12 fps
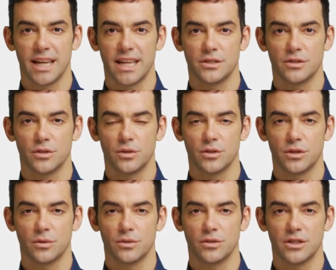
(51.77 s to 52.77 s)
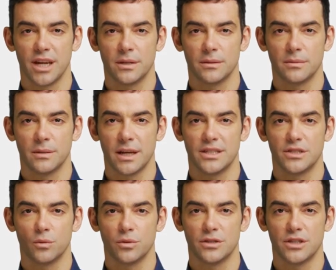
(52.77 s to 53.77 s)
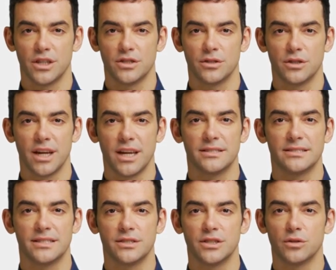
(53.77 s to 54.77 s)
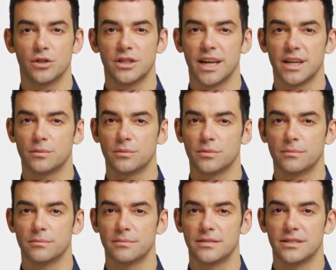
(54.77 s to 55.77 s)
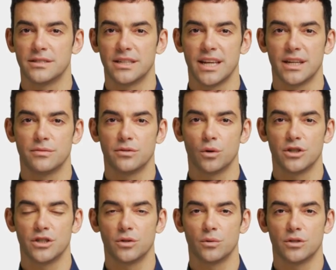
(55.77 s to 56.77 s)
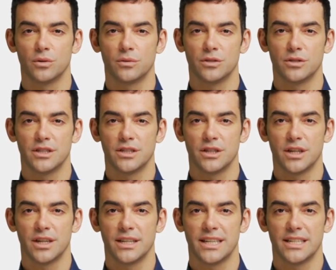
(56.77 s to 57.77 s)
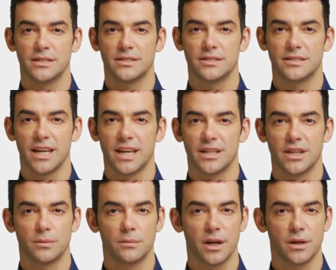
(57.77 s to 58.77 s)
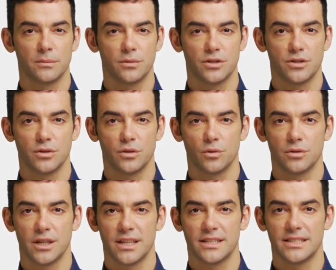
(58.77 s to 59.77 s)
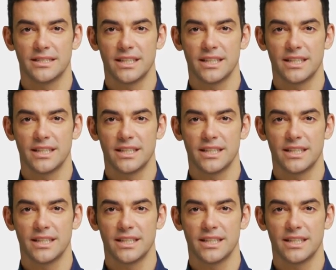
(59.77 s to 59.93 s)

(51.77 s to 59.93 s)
Enter your username and password to access your account. If you're a new user, click the Sign Up option to create an